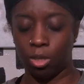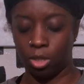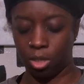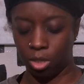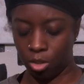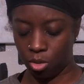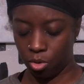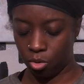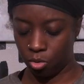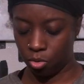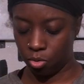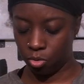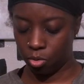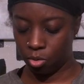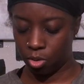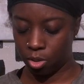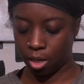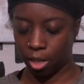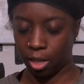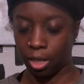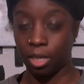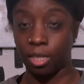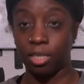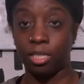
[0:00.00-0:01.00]
it do,
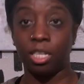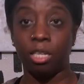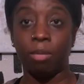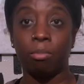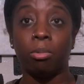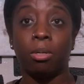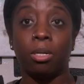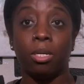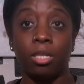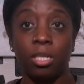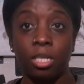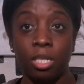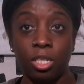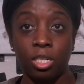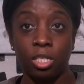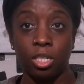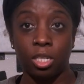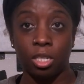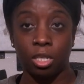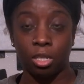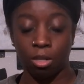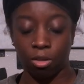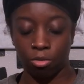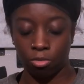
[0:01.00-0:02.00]
like a deep
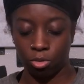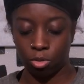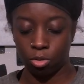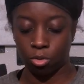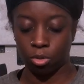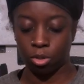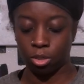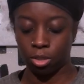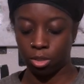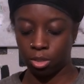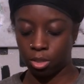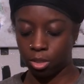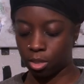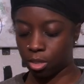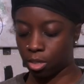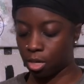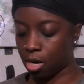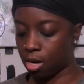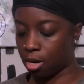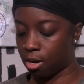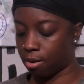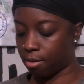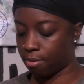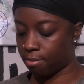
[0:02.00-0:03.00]
condition of sorts.
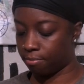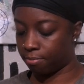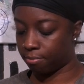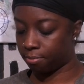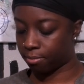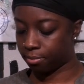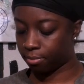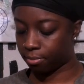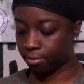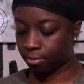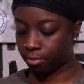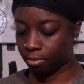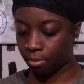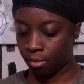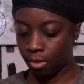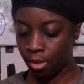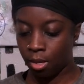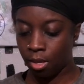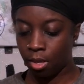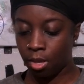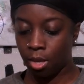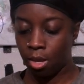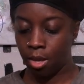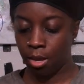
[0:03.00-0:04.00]

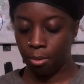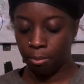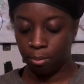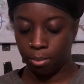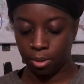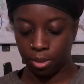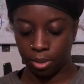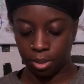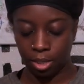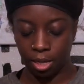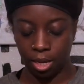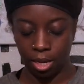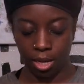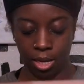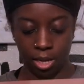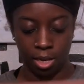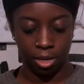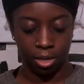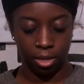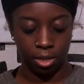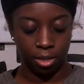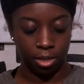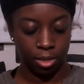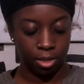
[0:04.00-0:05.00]
But
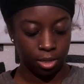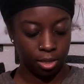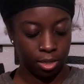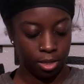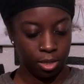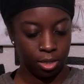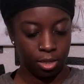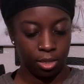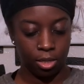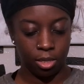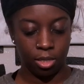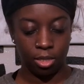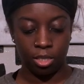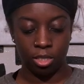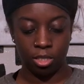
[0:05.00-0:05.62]
yeah, this